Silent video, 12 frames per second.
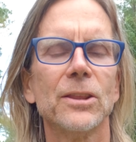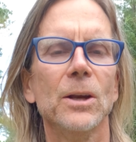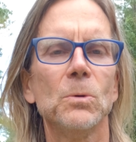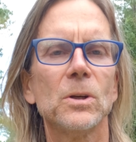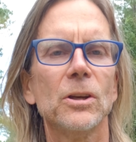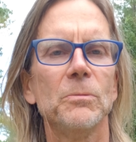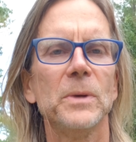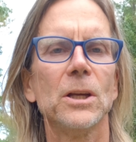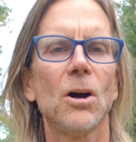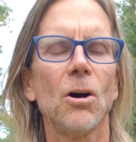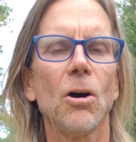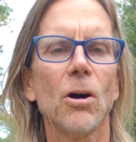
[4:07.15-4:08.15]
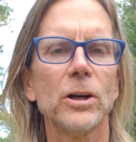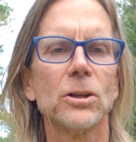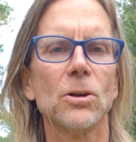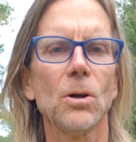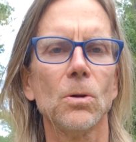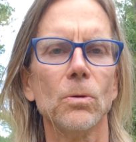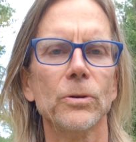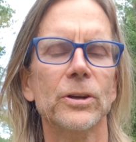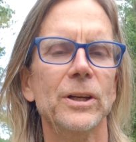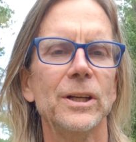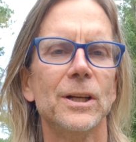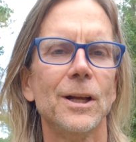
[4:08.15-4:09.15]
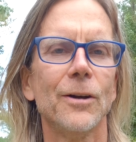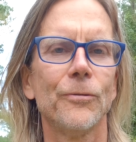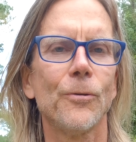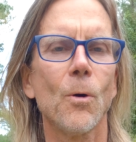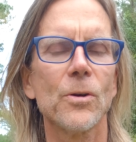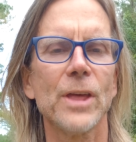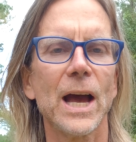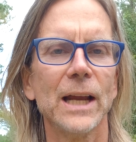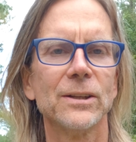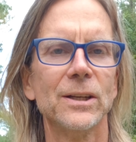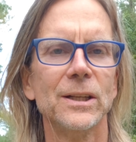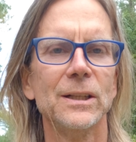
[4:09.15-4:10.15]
they will give me hard gold for that,